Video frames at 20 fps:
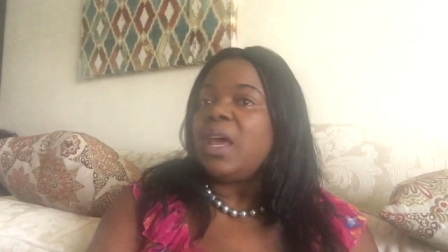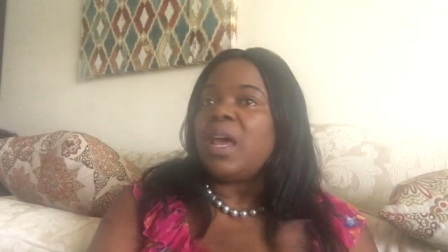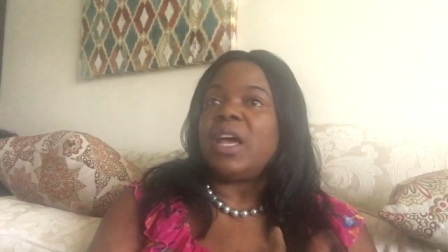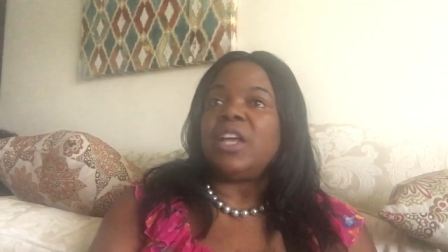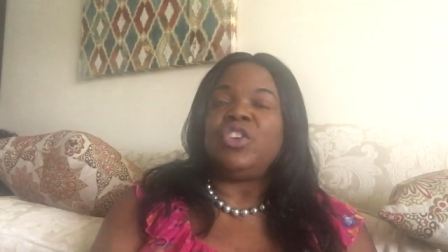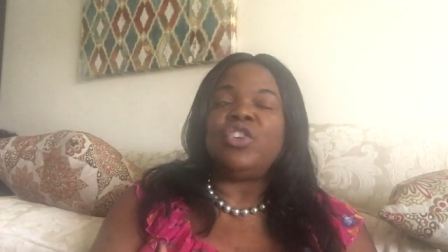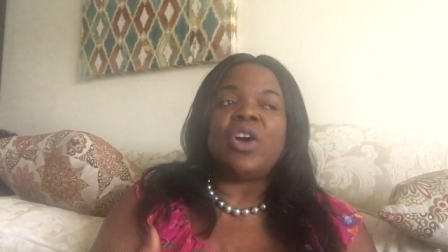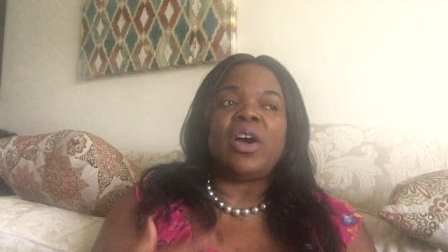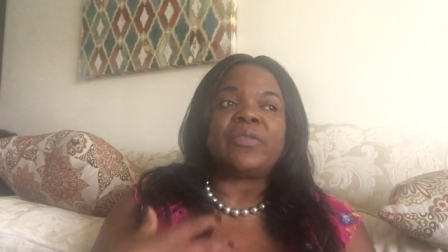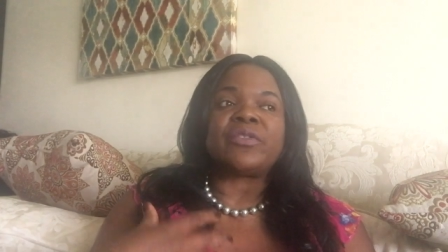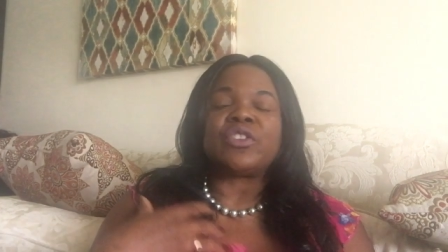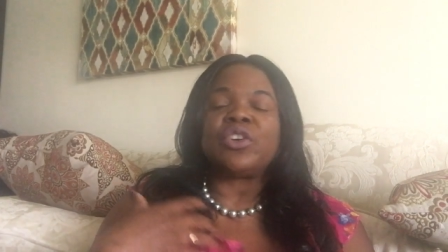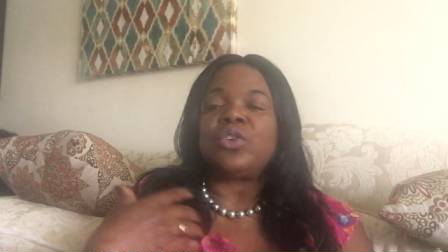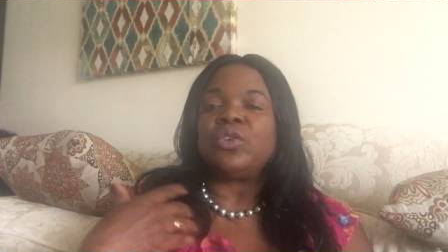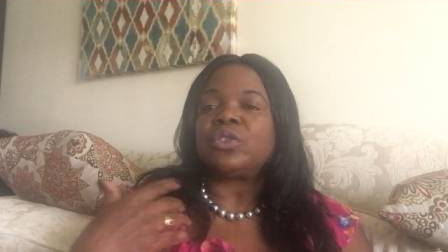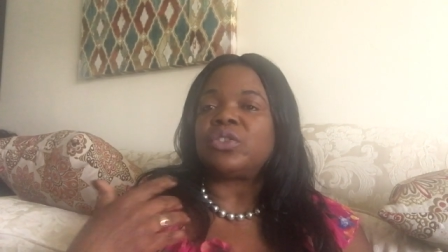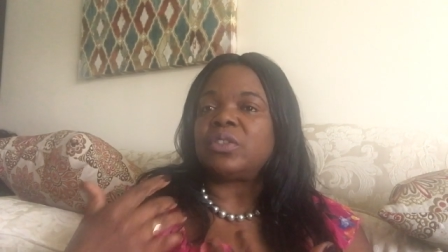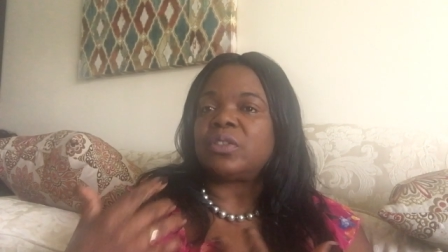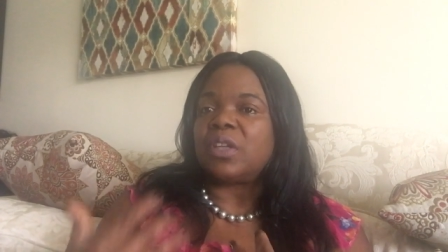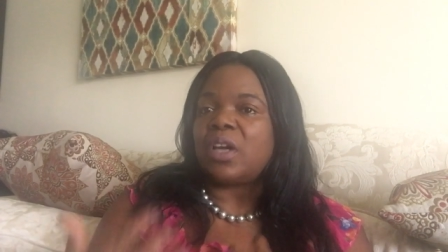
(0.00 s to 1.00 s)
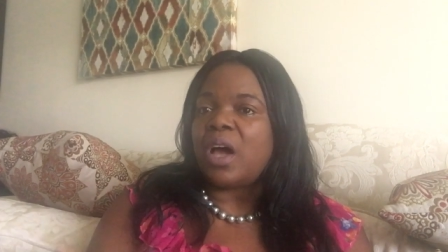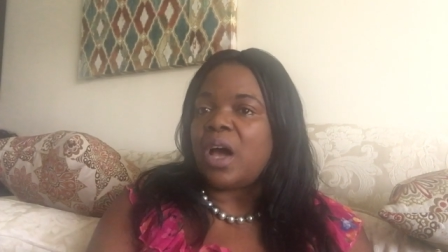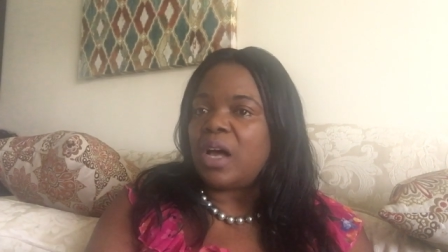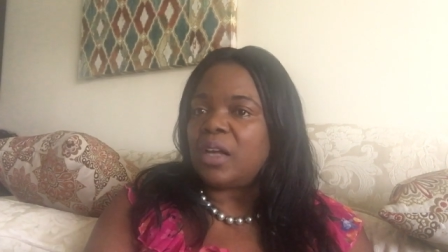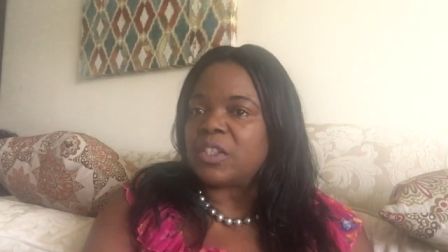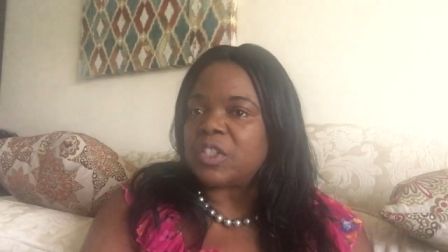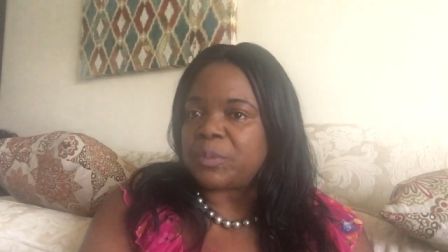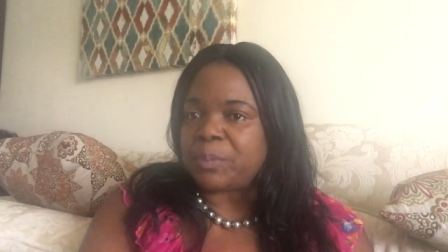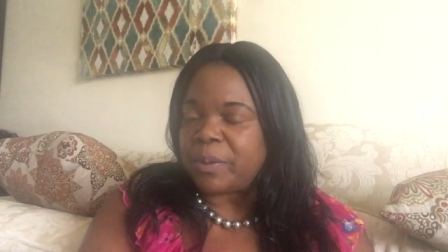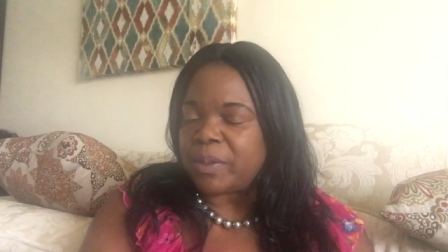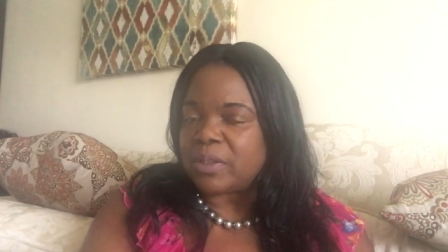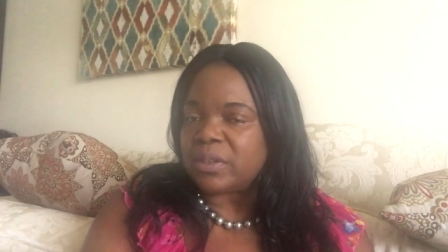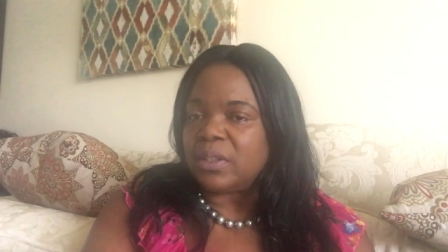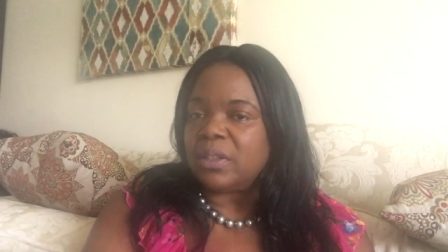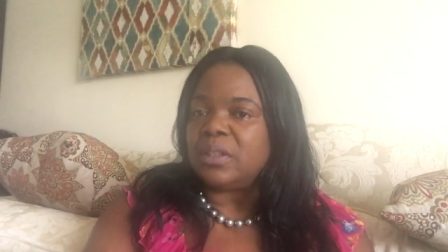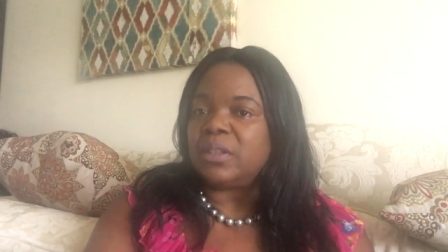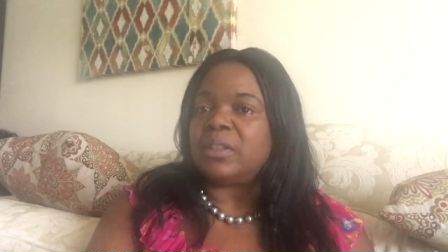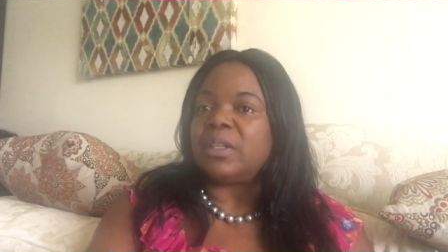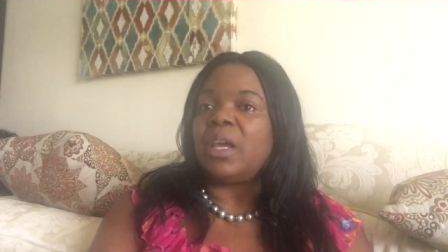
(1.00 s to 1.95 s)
and you have to go to the hospital,